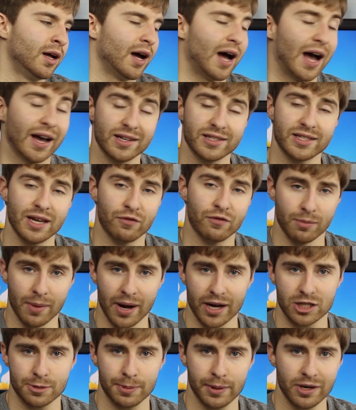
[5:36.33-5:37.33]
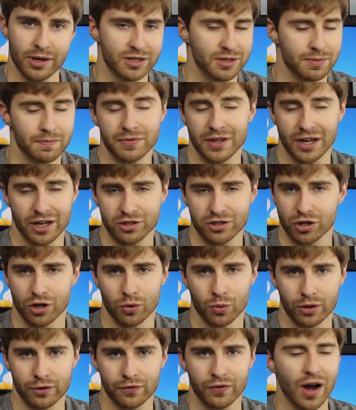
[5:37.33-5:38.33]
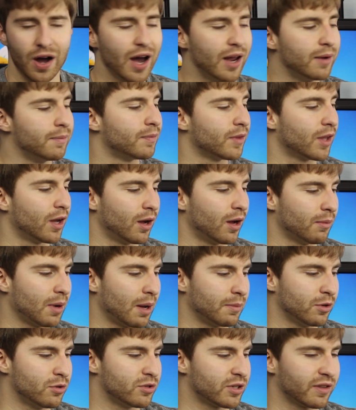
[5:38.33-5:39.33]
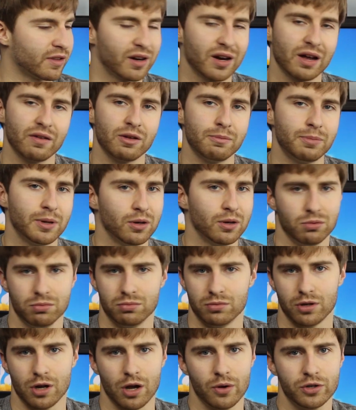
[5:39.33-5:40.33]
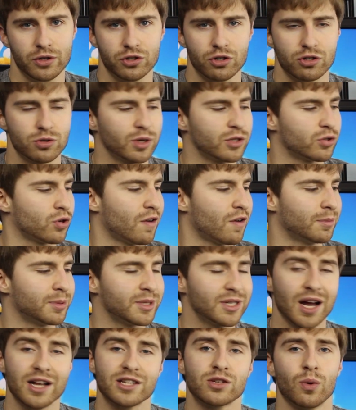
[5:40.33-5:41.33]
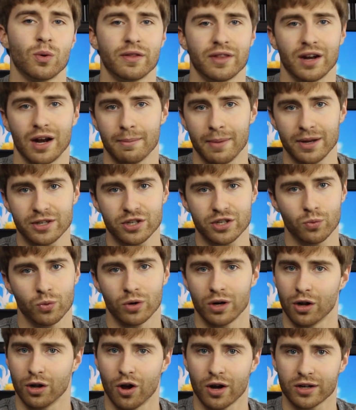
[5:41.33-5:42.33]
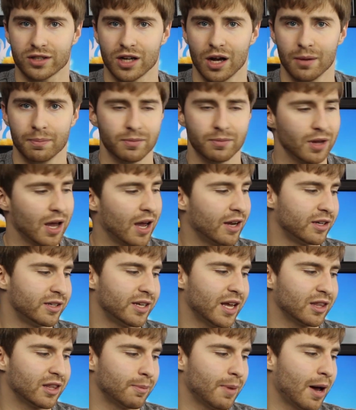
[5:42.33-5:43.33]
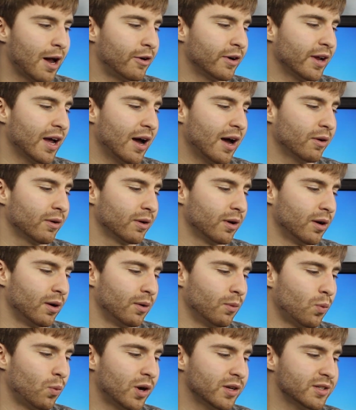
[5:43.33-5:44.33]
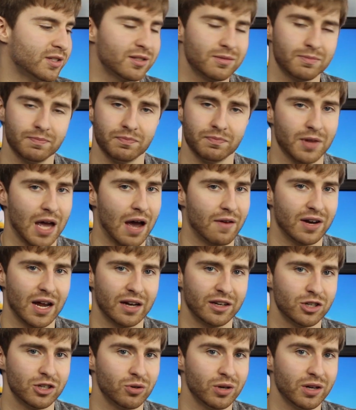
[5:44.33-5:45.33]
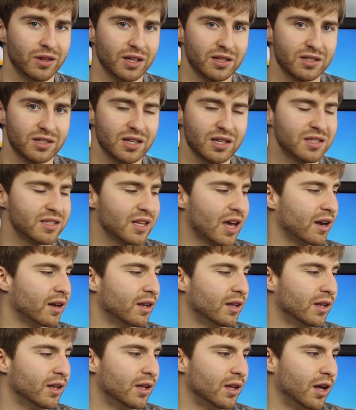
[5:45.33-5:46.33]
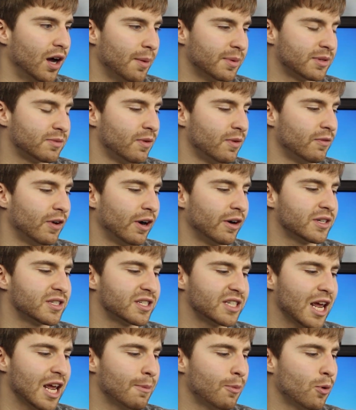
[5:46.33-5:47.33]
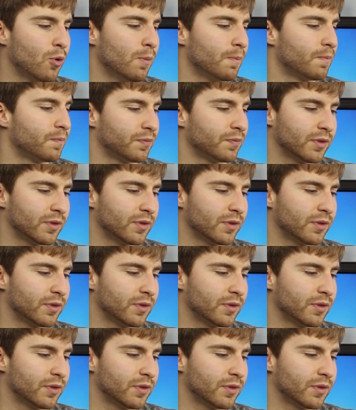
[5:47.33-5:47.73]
I can say from my experience that it's going to work fine. Um, I'm using the nightly build. No issues whatsoever besides the one that I mentioned where it locked up. I had to take the battery out um, once. Haven't had to do anything since then. Um, it's been very stable.